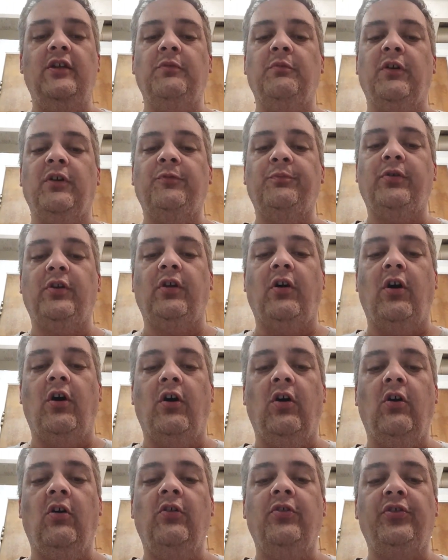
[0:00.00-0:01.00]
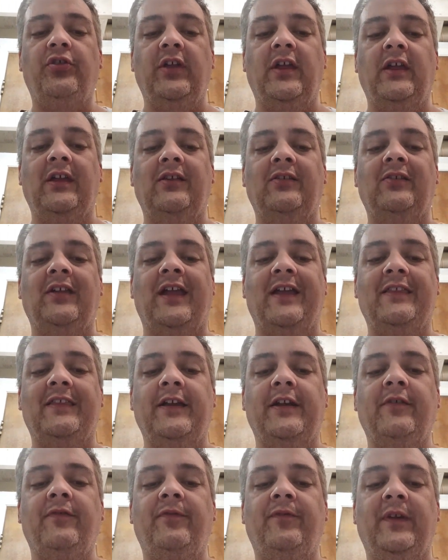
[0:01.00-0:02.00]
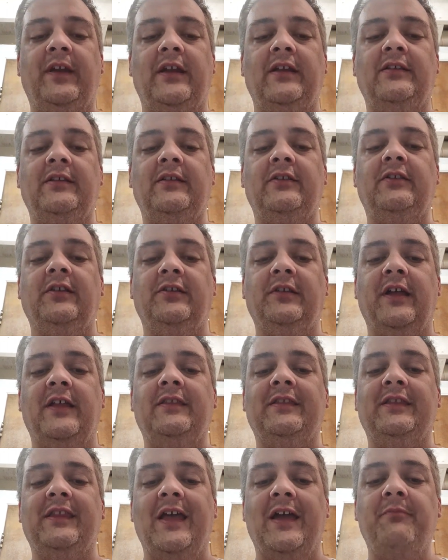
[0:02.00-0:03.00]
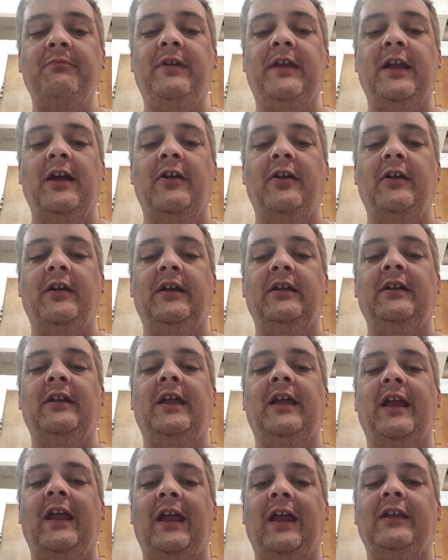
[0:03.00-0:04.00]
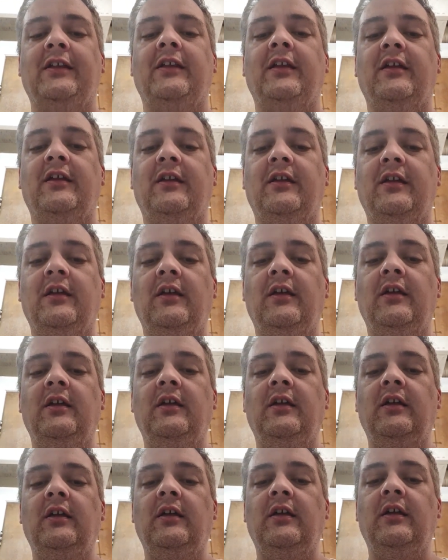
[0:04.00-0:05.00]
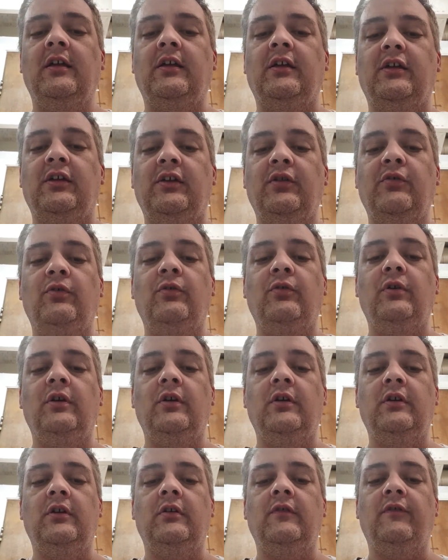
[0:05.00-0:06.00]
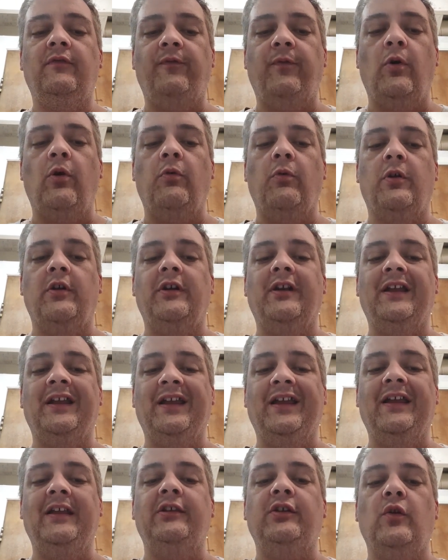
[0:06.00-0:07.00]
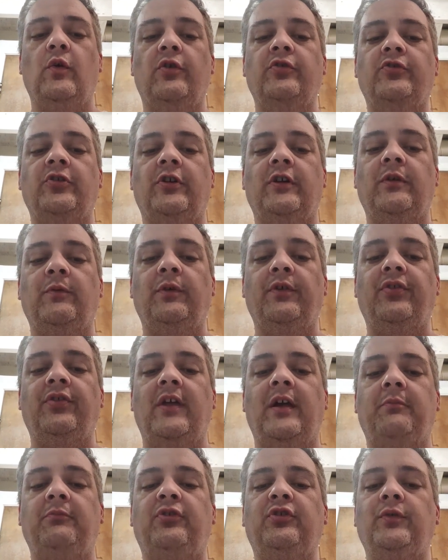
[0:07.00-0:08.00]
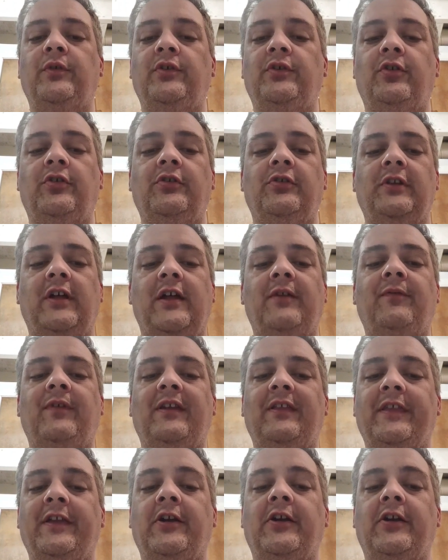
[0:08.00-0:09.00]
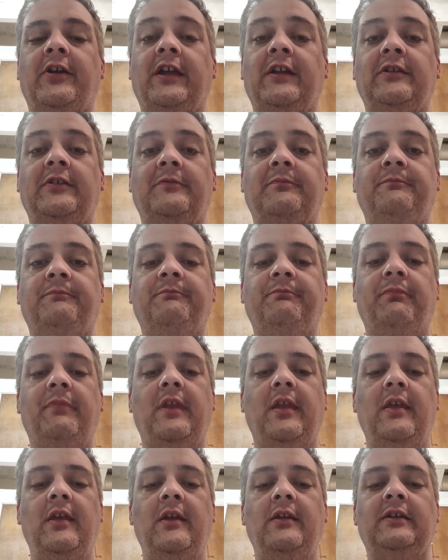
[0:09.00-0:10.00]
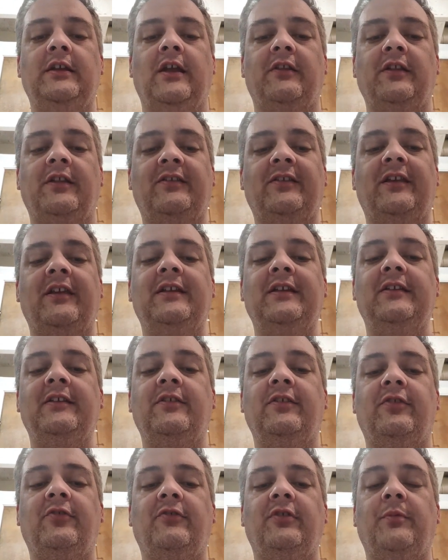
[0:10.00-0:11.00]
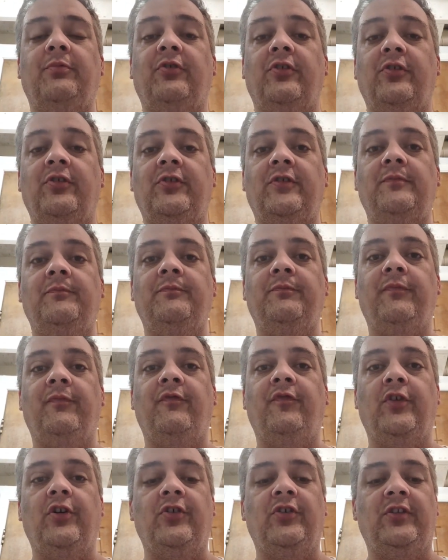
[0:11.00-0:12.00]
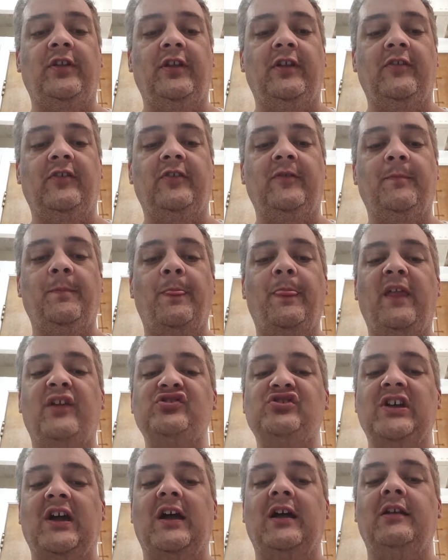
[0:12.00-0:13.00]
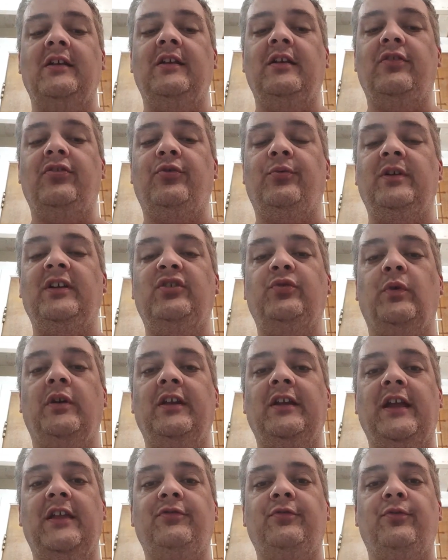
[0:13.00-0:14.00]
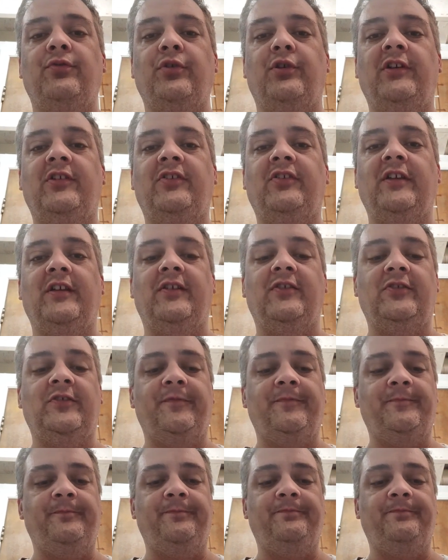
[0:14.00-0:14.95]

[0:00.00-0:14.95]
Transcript: You must put all things at their feet to let them carry it, and you forward in your journey with them to eternal life in their kingdom. Now let's get into the scriptures. First is John 3:28 through 36.